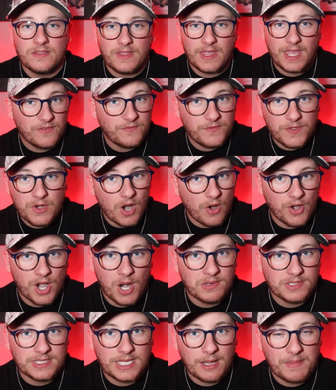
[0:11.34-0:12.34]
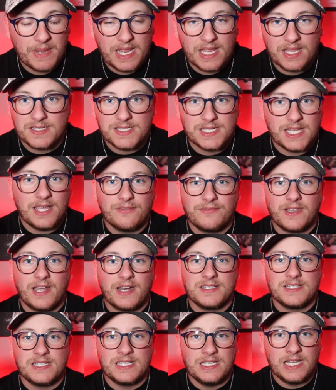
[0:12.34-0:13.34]
If you don't know what that means, if that
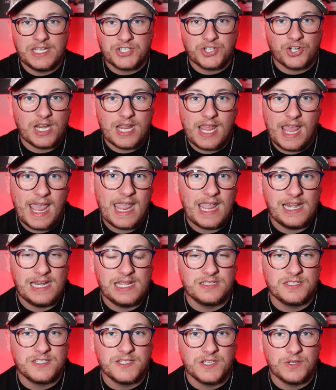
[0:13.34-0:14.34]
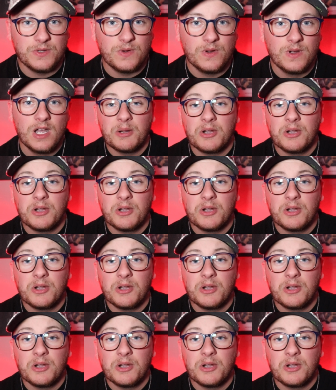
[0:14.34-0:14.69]
is literally alien to you,